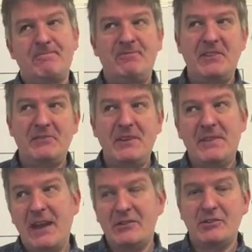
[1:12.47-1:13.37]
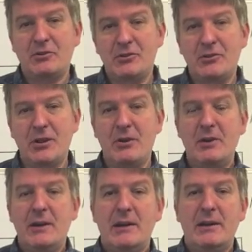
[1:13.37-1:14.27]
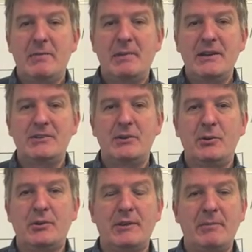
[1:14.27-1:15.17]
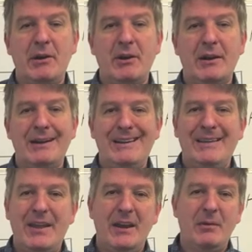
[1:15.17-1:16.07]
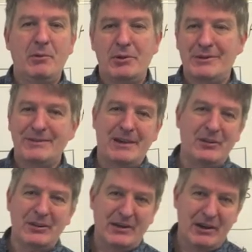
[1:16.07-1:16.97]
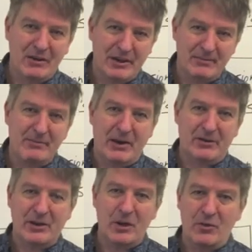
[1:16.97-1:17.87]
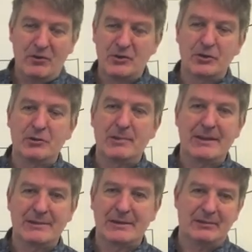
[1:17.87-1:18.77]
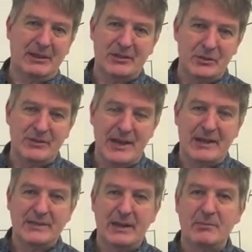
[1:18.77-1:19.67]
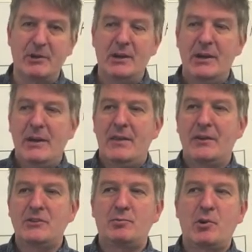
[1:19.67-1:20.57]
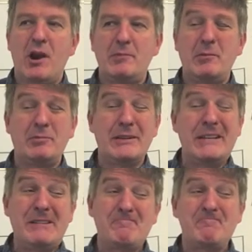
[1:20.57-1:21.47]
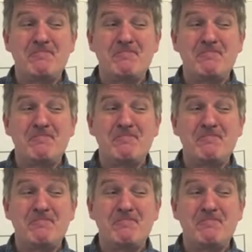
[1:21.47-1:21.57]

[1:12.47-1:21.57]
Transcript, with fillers: 50,000 or so companies in North America. That number is hard to target, hard to know for sure, but let's use that as a number. There's probably